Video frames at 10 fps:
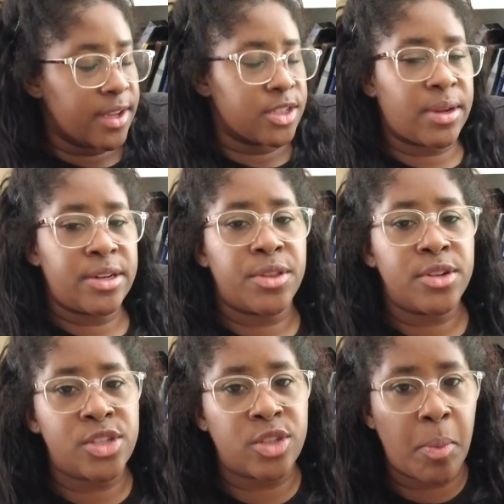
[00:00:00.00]
So I know
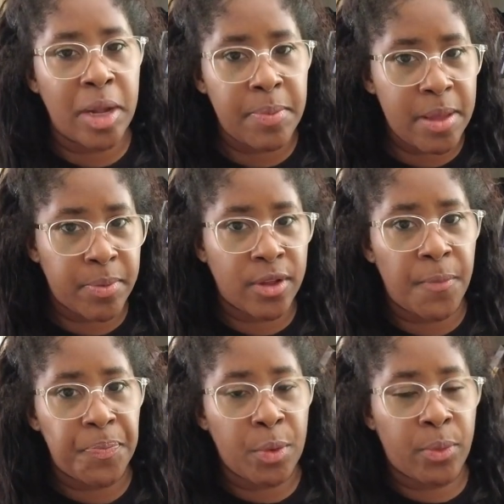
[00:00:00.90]
there's so many
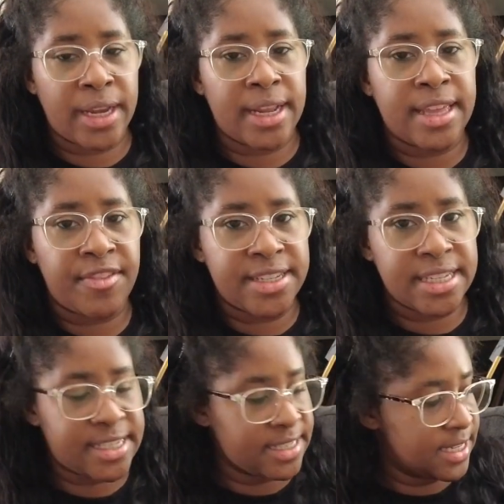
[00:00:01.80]
people when they
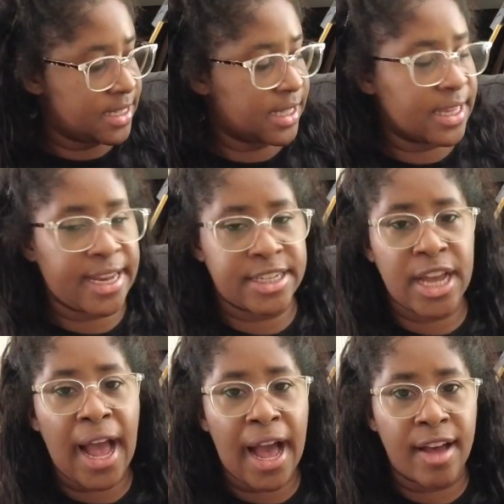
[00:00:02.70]
visit Disney, they like to
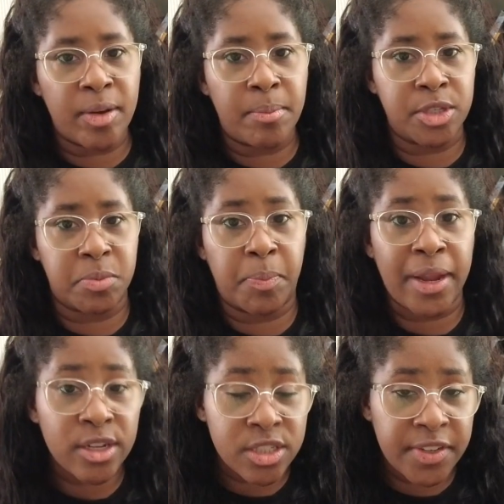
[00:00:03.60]
have multiple
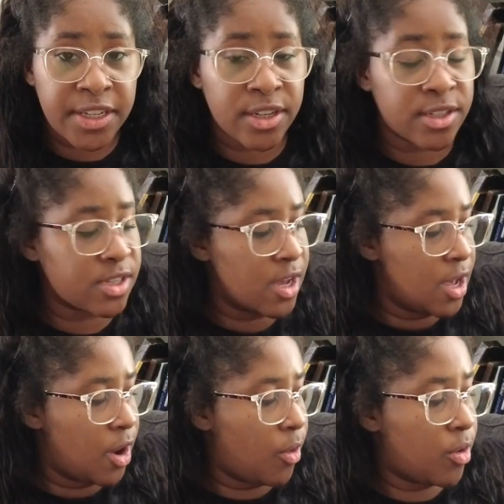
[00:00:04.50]
pairs of ears,
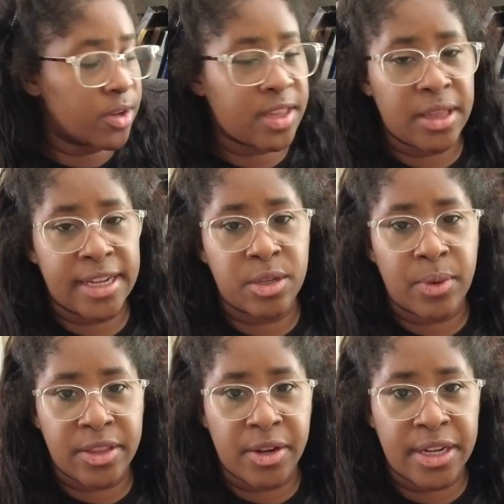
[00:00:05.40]
or they like to
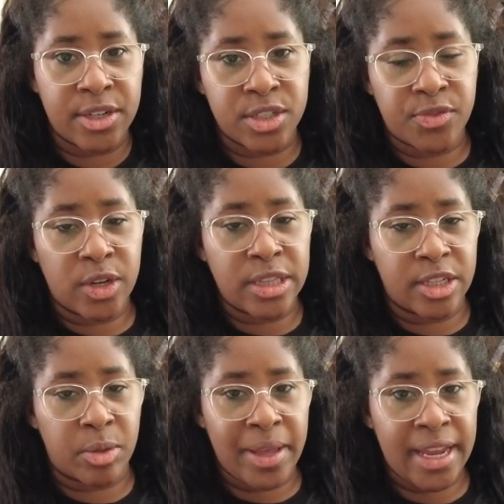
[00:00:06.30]
wear their ears for a
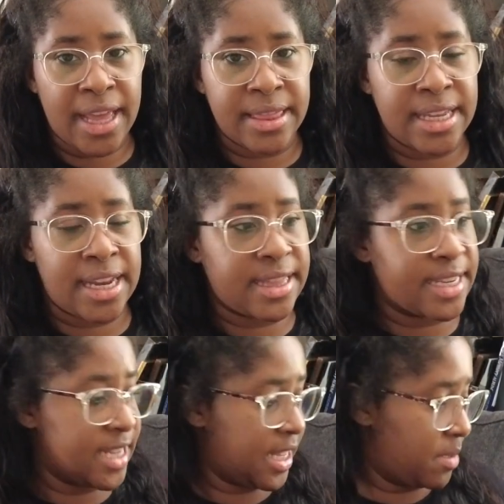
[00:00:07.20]
little bit and then they
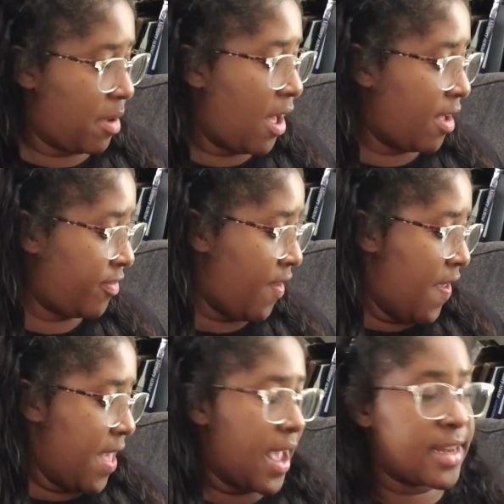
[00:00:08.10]
take them off
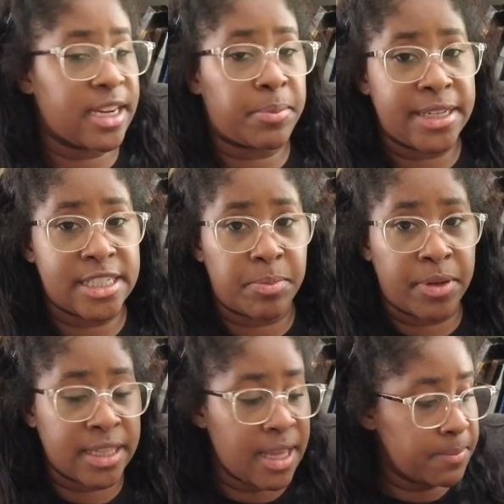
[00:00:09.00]
and need a place to
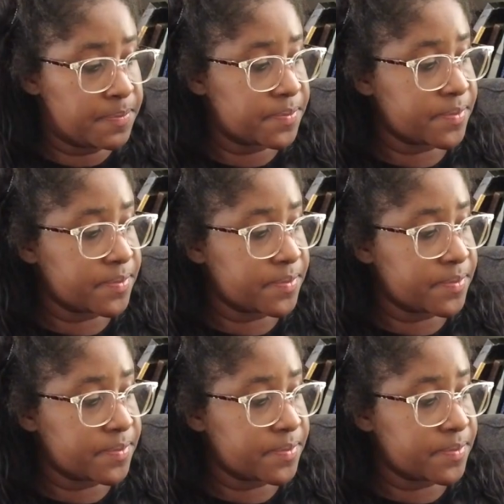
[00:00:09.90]
put them.